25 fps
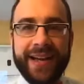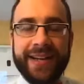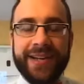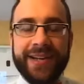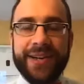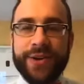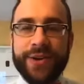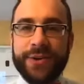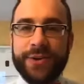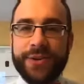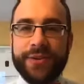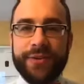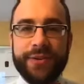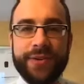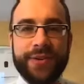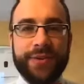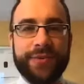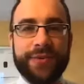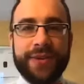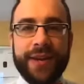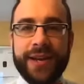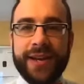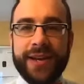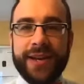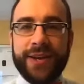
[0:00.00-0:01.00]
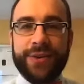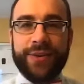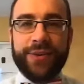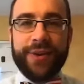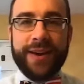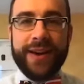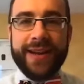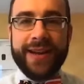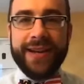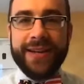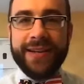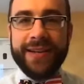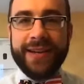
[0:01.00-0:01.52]
know you've got a
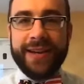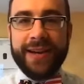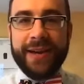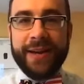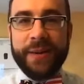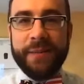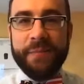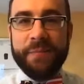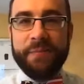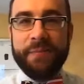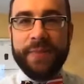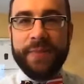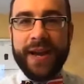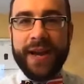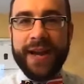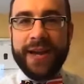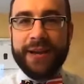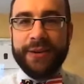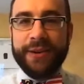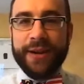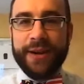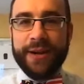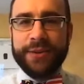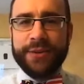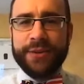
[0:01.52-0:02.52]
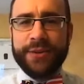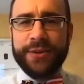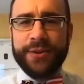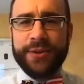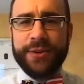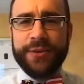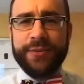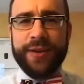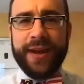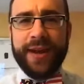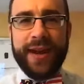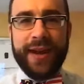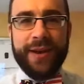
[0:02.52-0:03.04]
great, background too
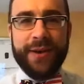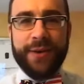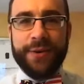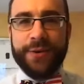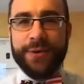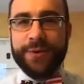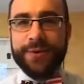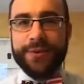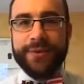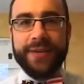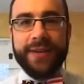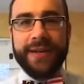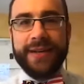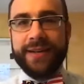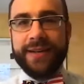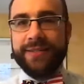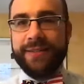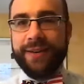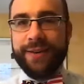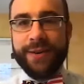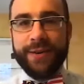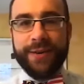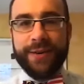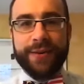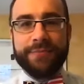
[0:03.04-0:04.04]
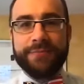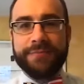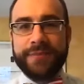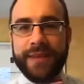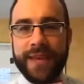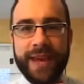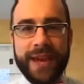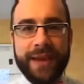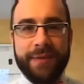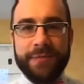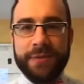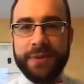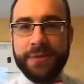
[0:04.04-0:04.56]
of how it all
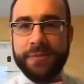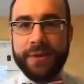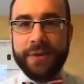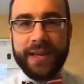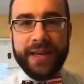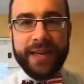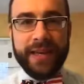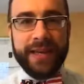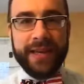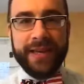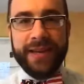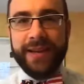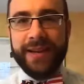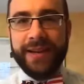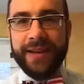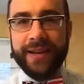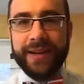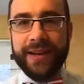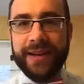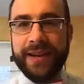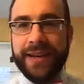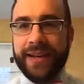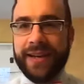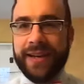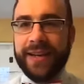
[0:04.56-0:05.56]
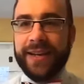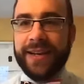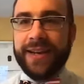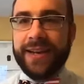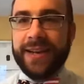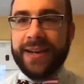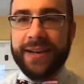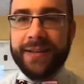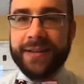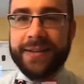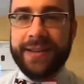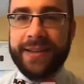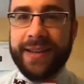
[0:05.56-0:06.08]
came to be, and,
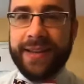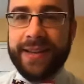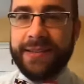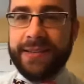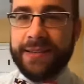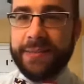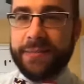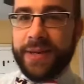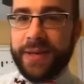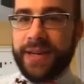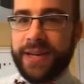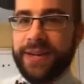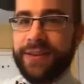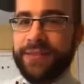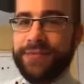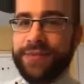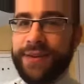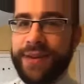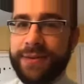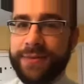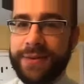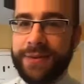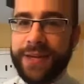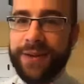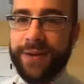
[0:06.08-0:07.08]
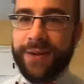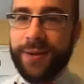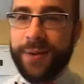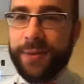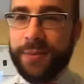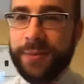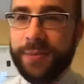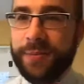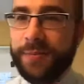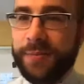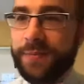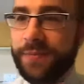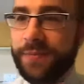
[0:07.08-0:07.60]
tell us about your family home.